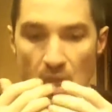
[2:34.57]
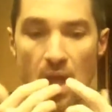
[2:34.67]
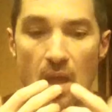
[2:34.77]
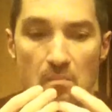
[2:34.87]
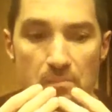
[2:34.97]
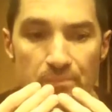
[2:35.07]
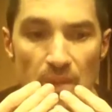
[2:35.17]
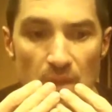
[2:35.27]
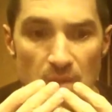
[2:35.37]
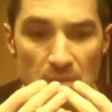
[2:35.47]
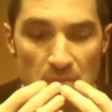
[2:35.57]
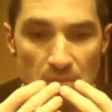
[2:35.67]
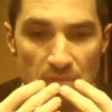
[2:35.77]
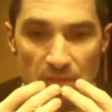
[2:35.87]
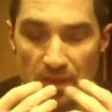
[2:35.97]
Um,
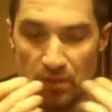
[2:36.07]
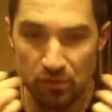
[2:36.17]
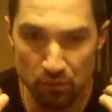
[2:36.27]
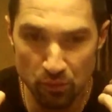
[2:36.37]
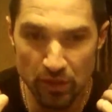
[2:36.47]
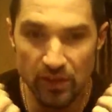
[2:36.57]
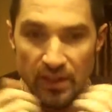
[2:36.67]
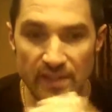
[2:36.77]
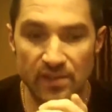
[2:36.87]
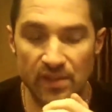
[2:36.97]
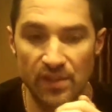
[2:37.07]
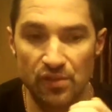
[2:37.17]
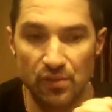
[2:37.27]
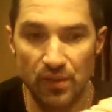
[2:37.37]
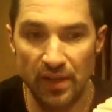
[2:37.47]
flavors are really nice and
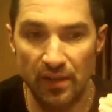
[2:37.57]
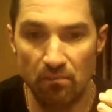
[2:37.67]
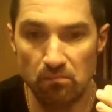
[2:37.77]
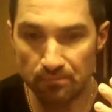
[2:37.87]
integrated.